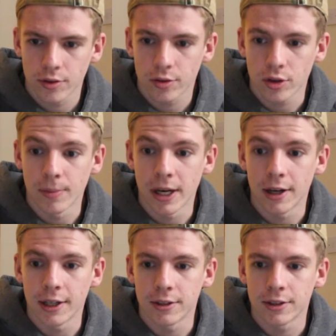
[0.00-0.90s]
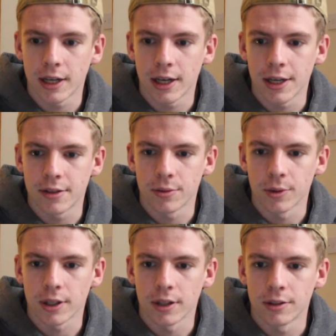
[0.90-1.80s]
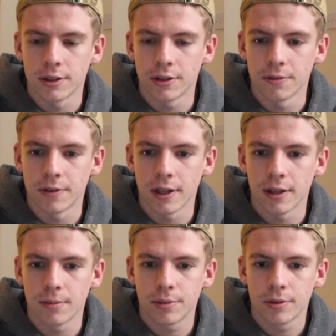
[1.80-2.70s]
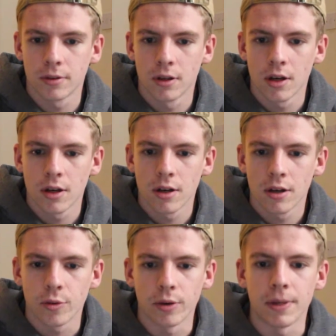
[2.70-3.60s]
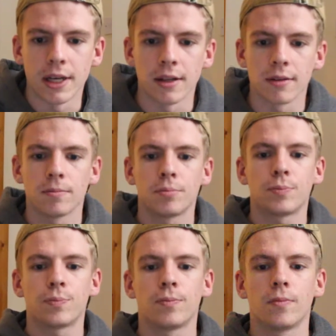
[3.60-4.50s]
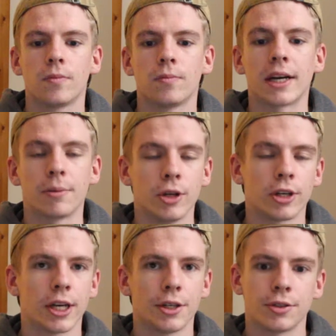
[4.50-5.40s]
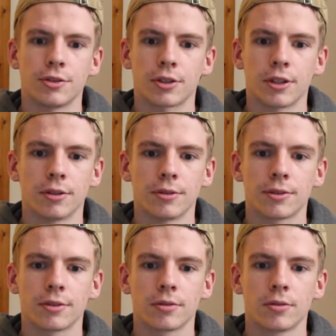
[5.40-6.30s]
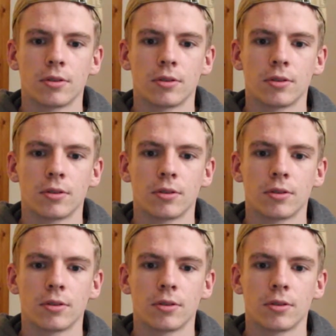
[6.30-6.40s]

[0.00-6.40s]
some areas that I need to work on to develop would be my communication skills,